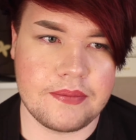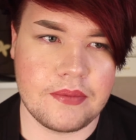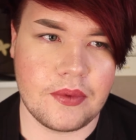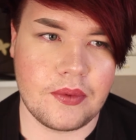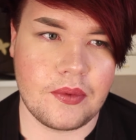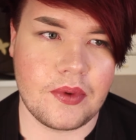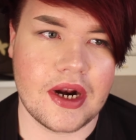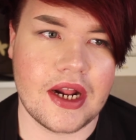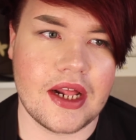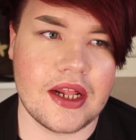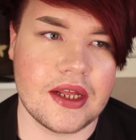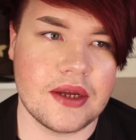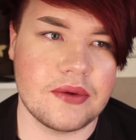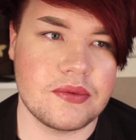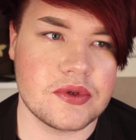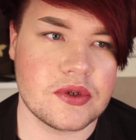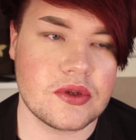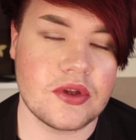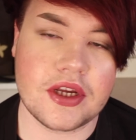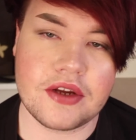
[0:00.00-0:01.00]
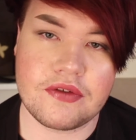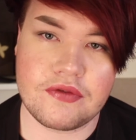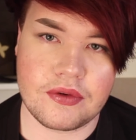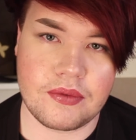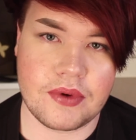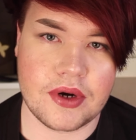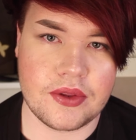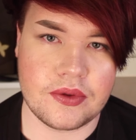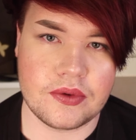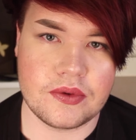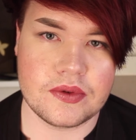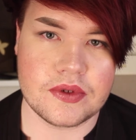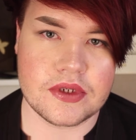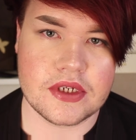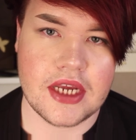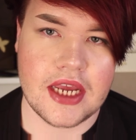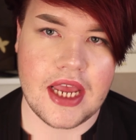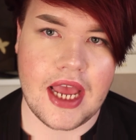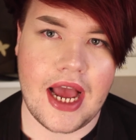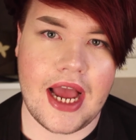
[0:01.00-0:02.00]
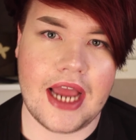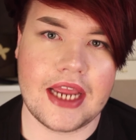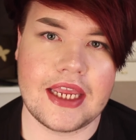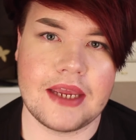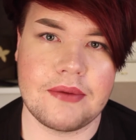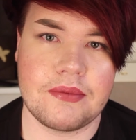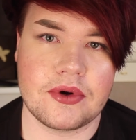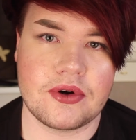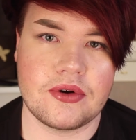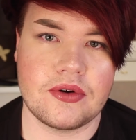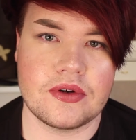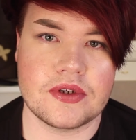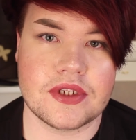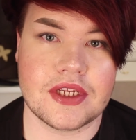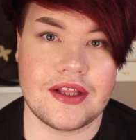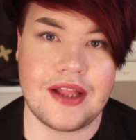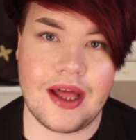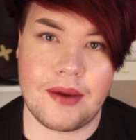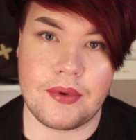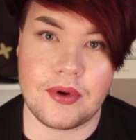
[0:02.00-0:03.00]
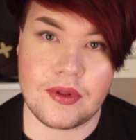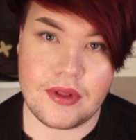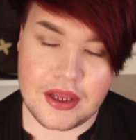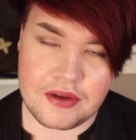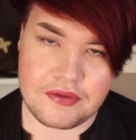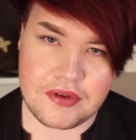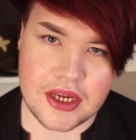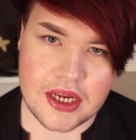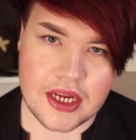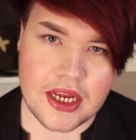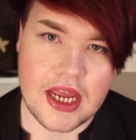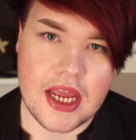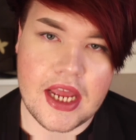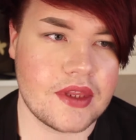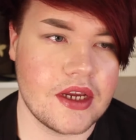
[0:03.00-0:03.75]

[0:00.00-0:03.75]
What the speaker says: while I was looking for one of those, I came across Glamour Living.